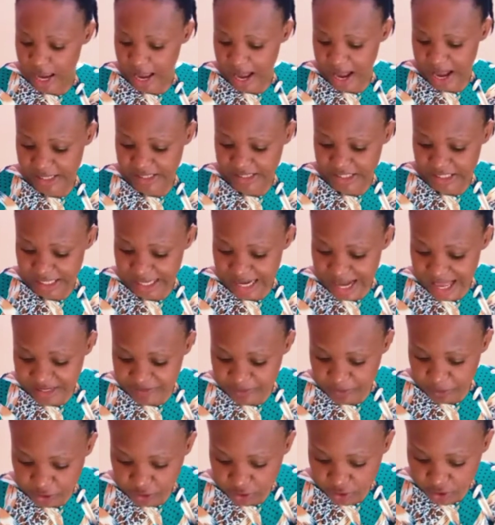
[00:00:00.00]
And the last
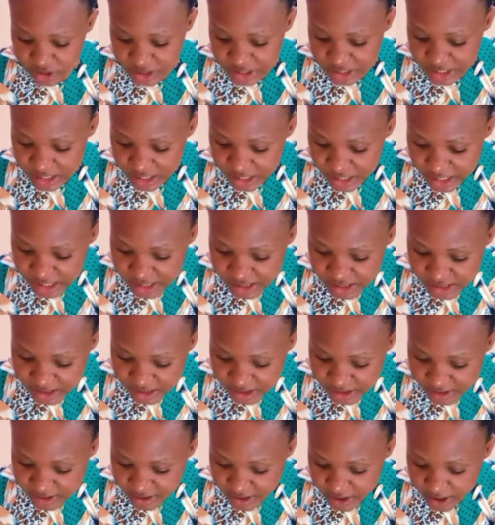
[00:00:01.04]
but not the least
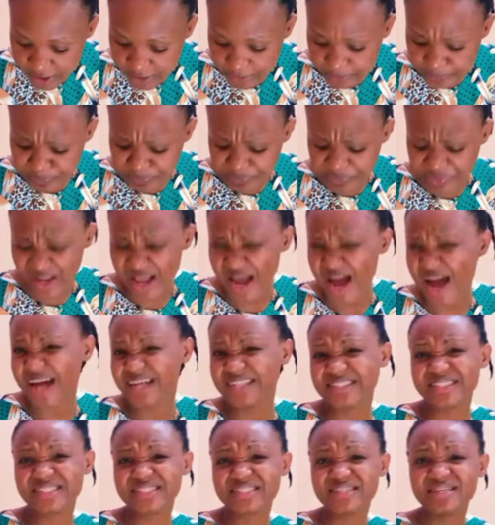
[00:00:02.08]
is
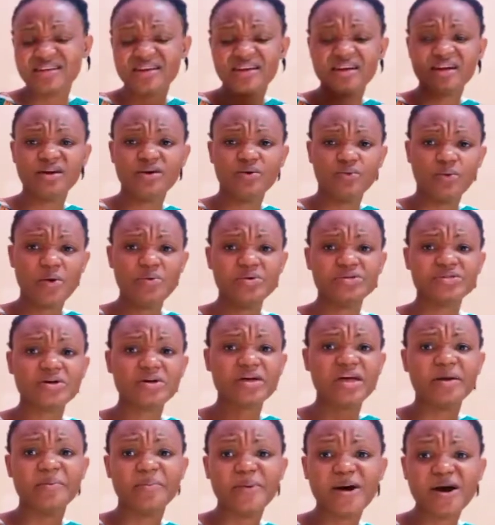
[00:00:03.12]
and when we
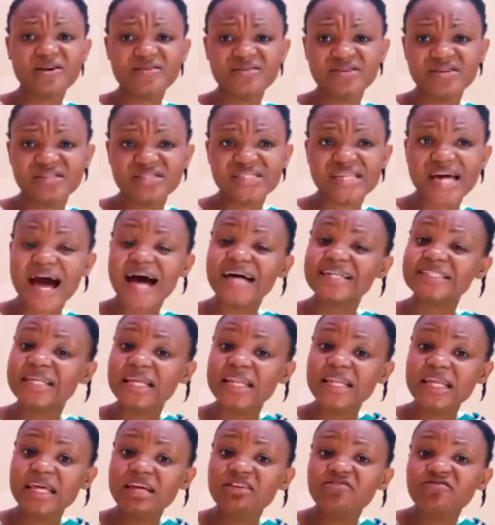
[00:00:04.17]
talk about this, as a
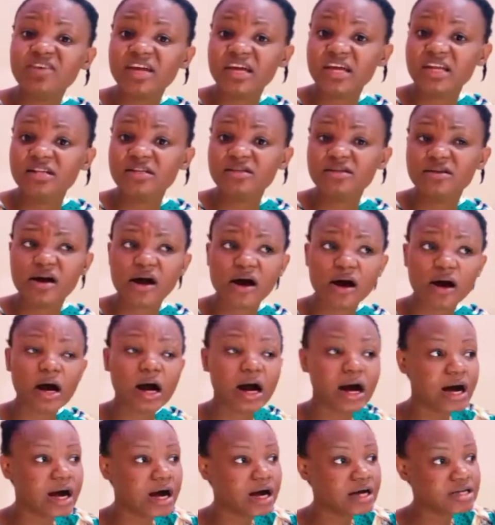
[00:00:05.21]
living
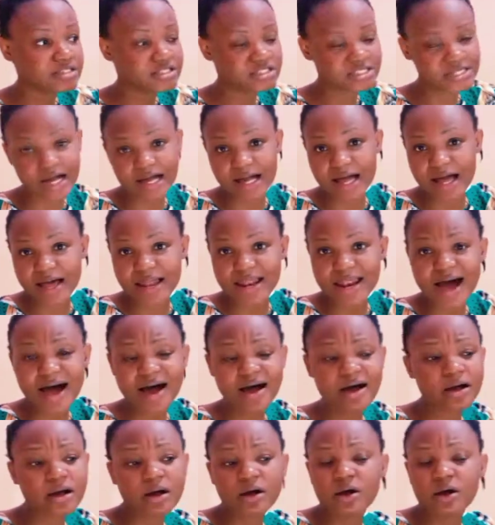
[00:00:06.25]

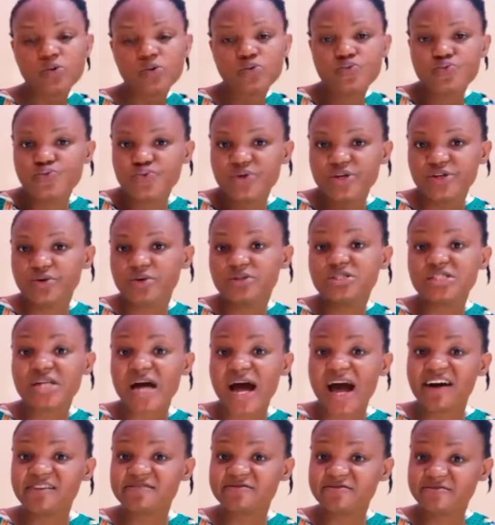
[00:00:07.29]
Shagala, we don't
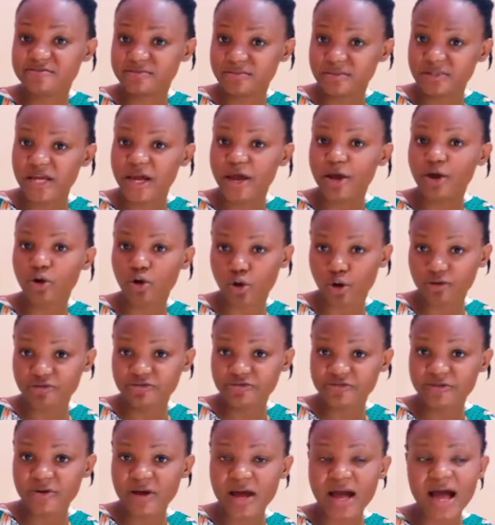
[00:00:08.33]
have day
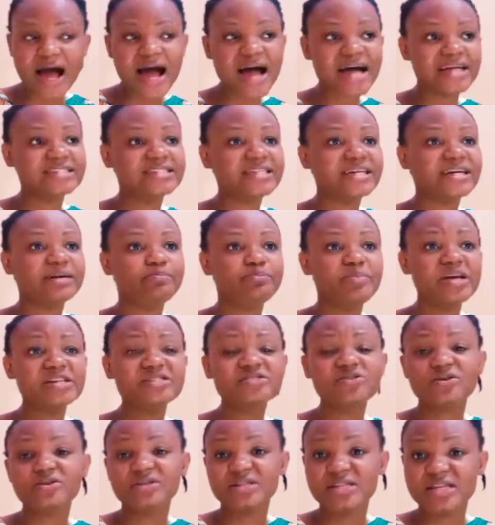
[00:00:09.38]
off, and
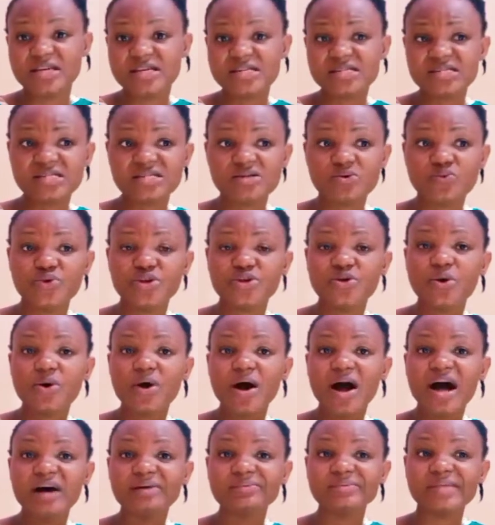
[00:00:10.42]
based on this, we don't
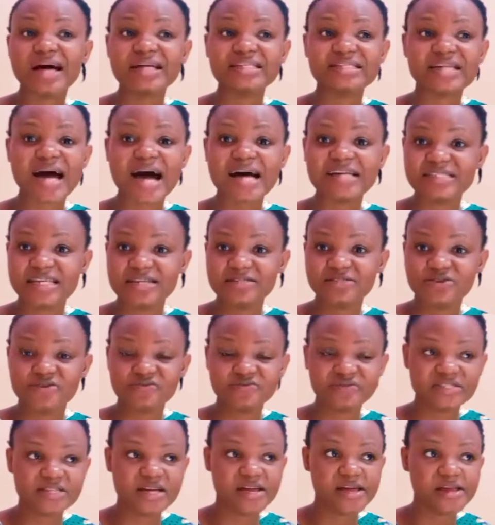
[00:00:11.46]
have that access
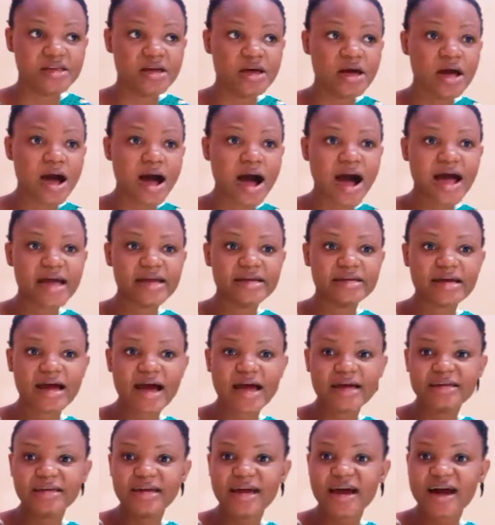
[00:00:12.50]
of saying
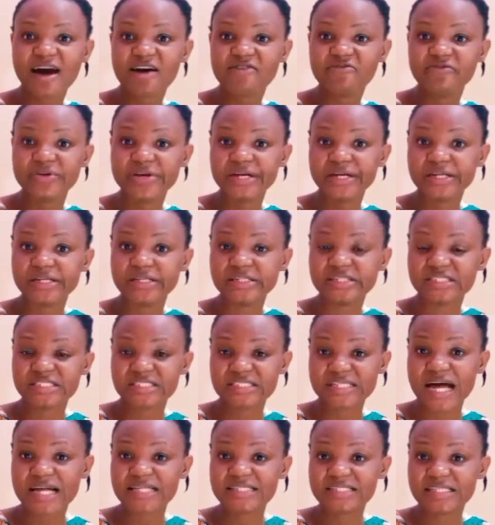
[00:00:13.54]
I have a
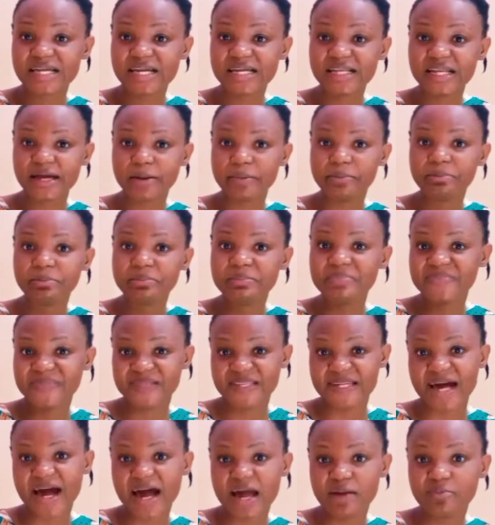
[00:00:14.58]
certain
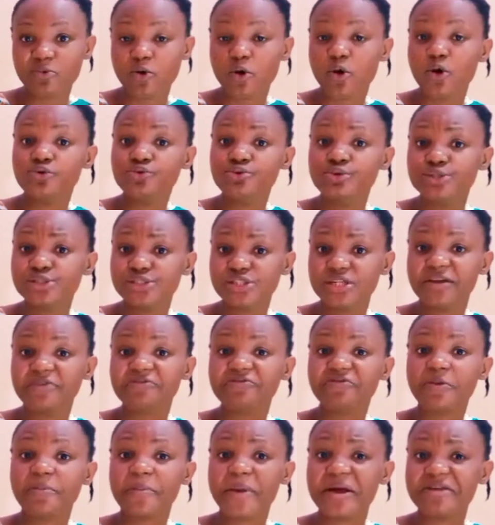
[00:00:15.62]
time or routine
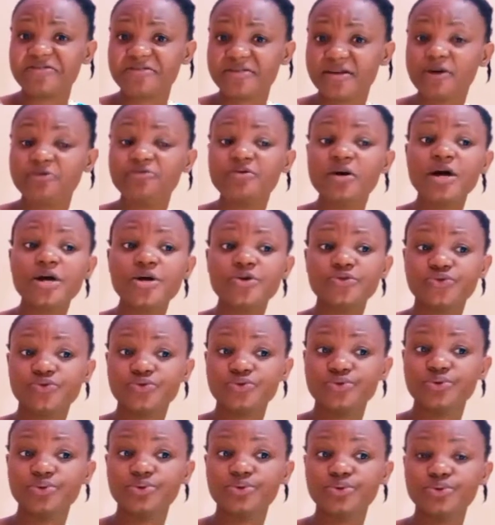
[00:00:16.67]
for myself
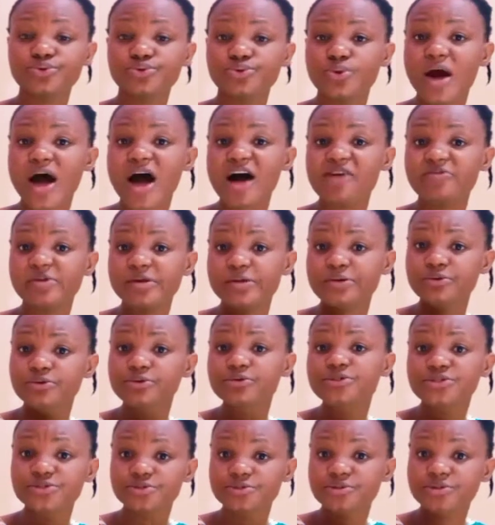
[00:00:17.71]
to have a
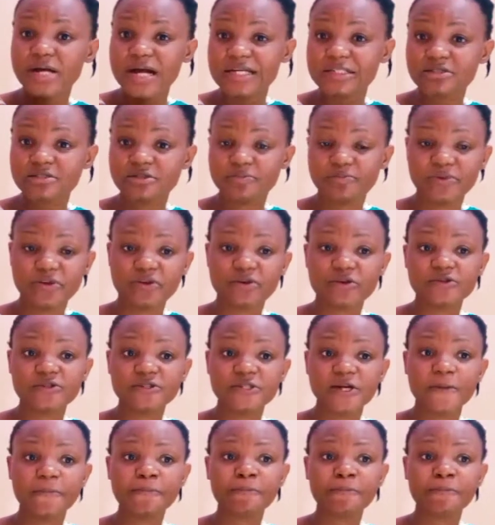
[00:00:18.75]
good rest, because